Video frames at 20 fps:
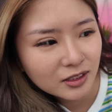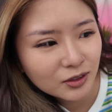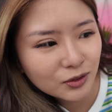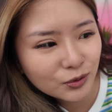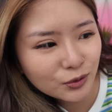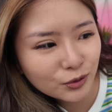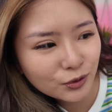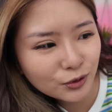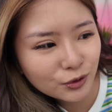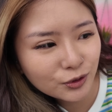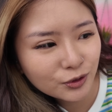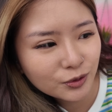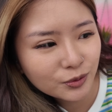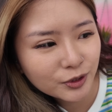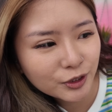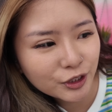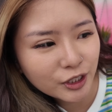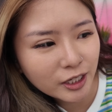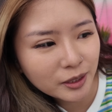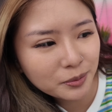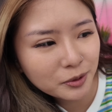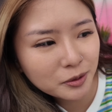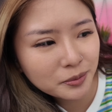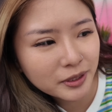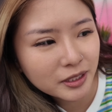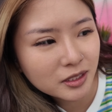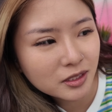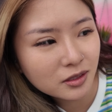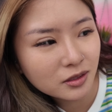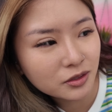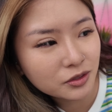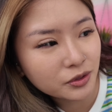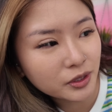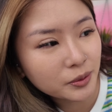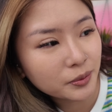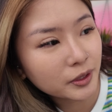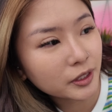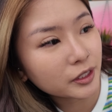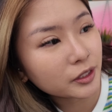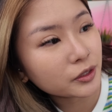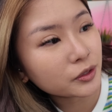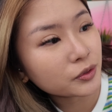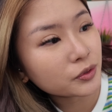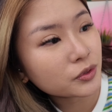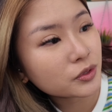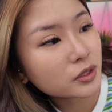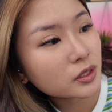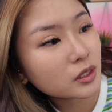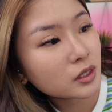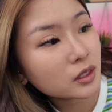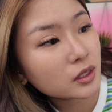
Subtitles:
Ooh, which eyebrow pencil do I want to use?